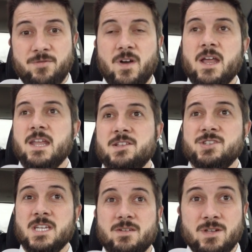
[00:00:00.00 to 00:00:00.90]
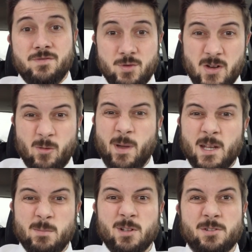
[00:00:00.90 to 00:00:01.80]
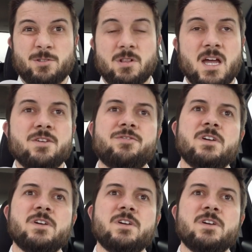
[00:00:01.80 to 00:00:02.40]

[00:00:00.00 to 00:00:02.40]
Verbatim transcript: financing even if you never paid a bill in your life